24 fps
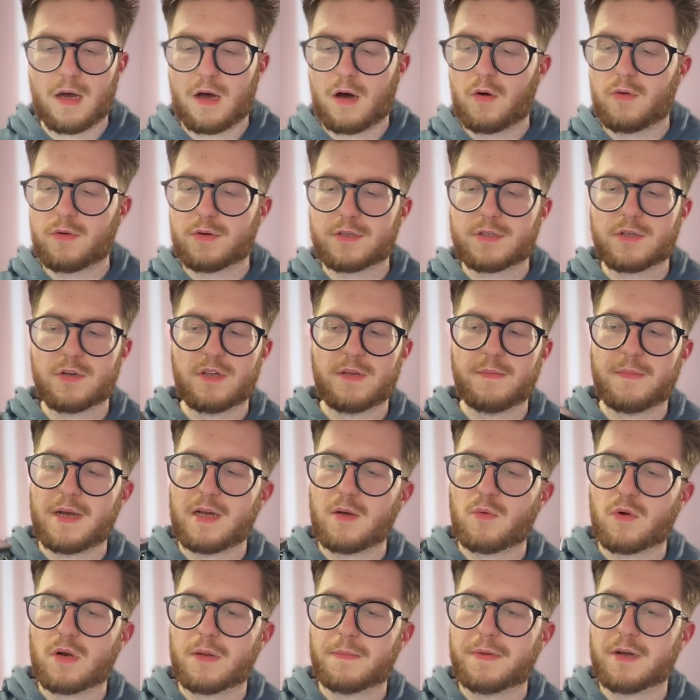Also, you might
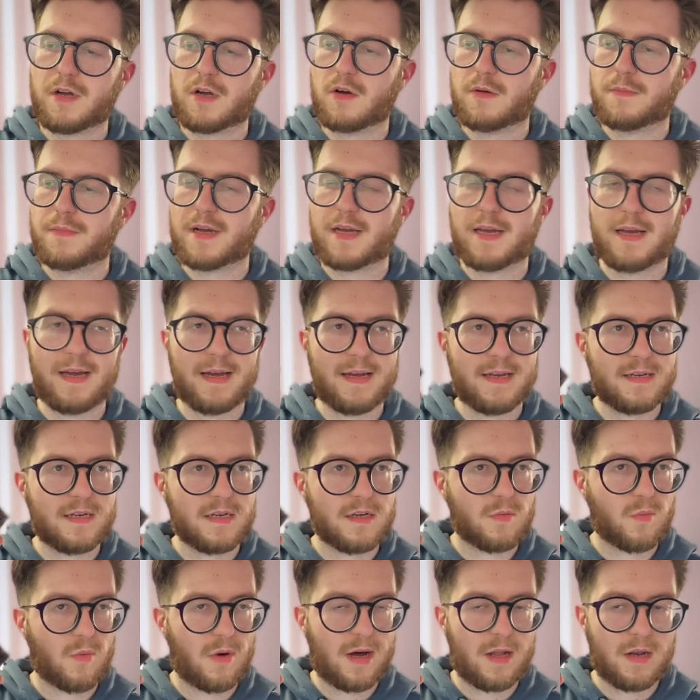want to pick up a case
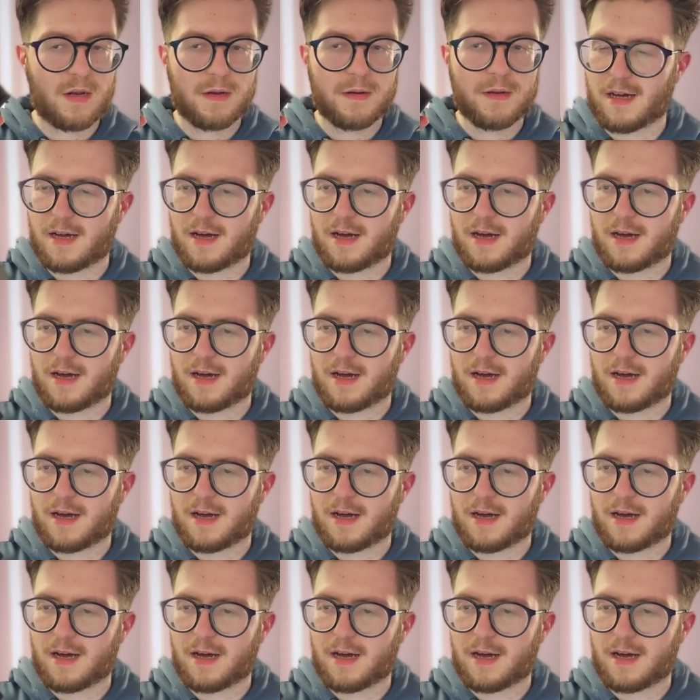as well.